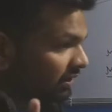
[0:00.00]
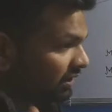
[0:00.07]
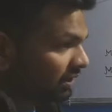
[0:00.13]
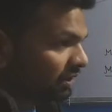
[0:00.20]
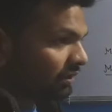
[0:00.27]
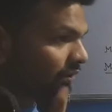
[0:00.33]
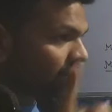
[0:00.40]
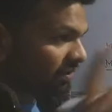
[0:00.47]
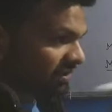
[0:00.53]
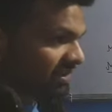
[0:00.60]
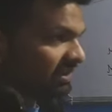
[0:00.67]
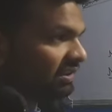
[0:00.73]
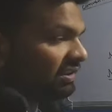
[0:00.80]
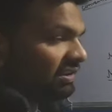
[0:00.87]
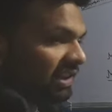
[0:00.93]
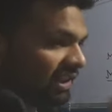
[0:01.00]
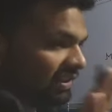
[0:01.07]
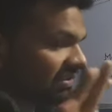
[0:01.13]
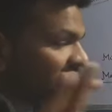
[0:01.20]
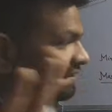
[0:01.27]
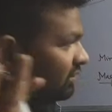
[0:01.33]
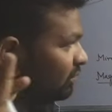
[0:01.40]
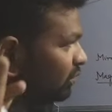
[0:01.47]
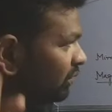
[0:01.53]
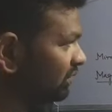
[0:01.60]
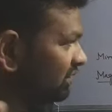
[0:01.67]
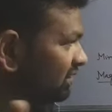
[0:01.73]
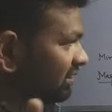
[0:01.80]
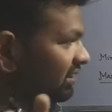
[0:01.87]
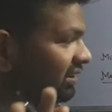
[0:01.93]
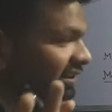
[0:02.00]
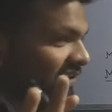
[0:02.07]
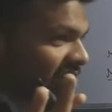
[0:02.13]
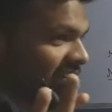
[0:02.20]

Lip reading: he or she, that is the doctor,